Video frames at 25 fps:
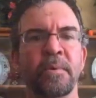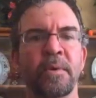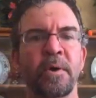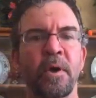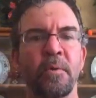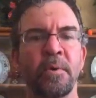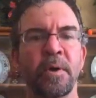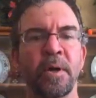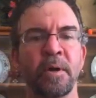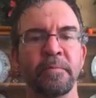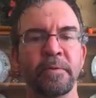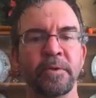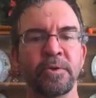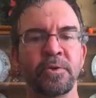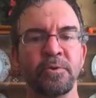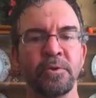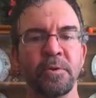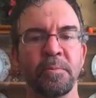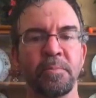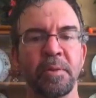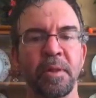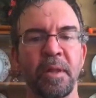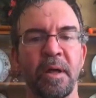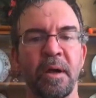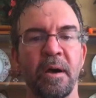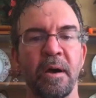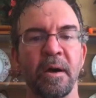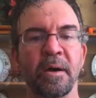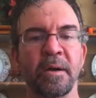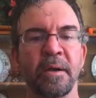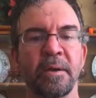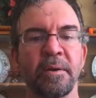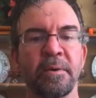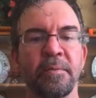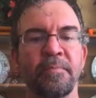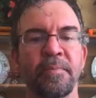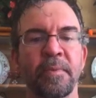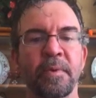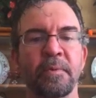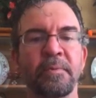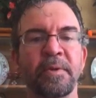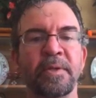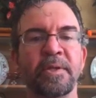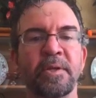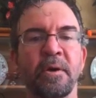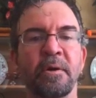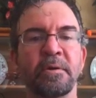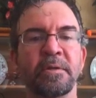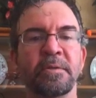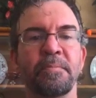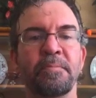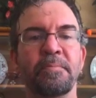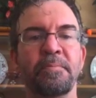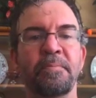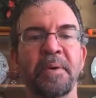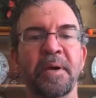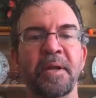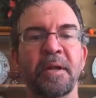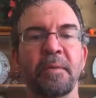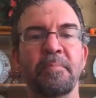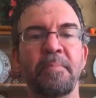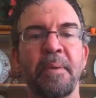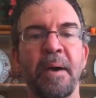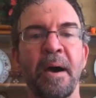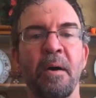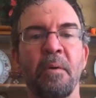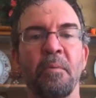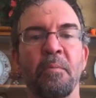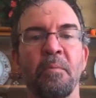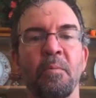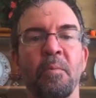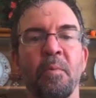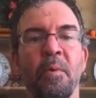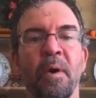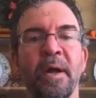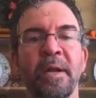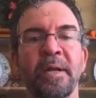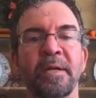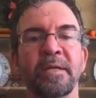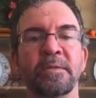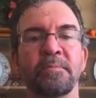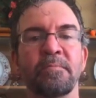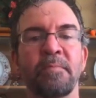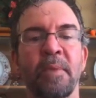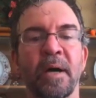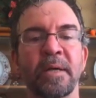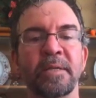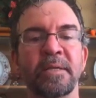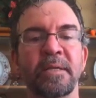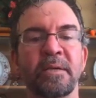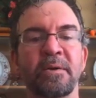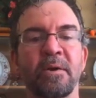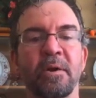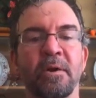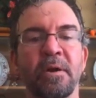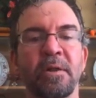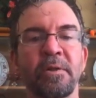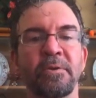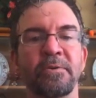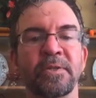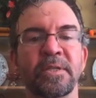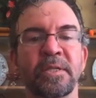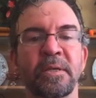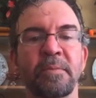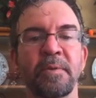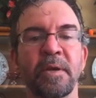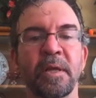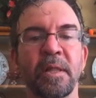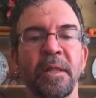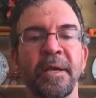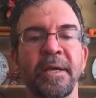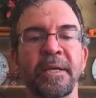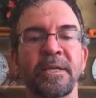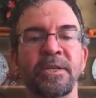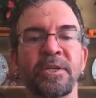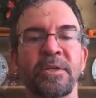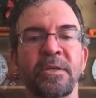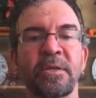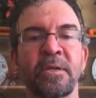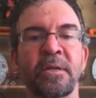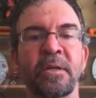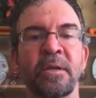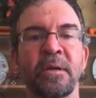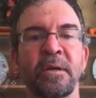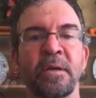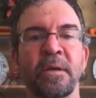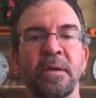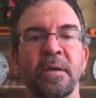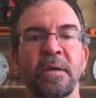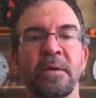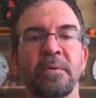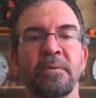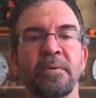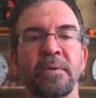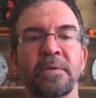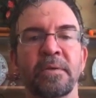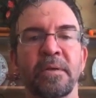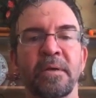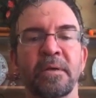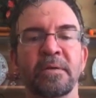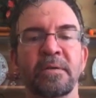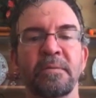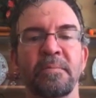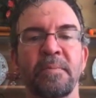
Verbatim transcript: going over to the blog, we talked a bit about what is Monte Carlo simulation. We talked